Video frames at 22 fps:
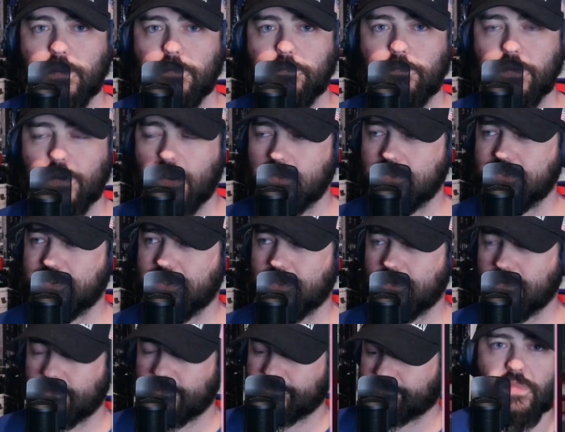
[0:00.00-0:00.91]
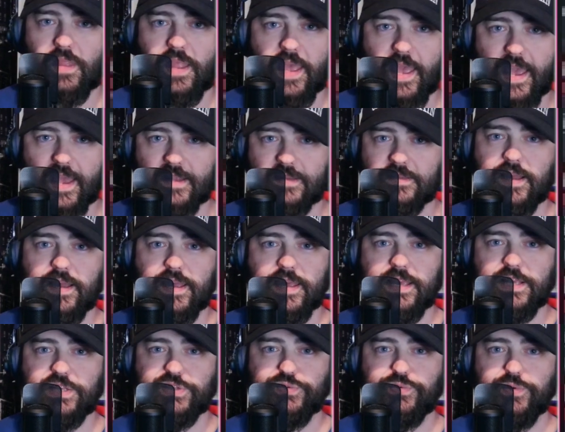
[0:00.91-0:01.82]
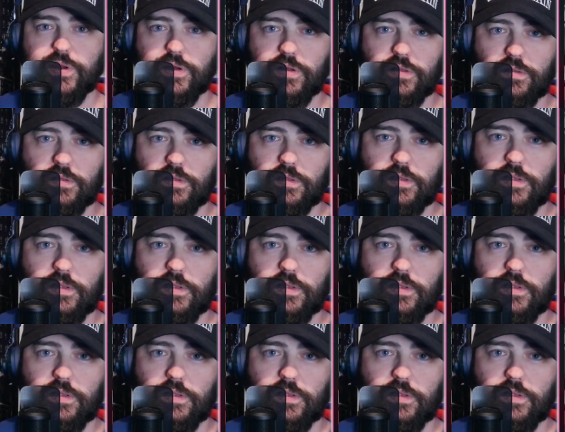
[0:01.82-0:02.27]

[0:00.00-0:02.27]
But also, anti-Israel,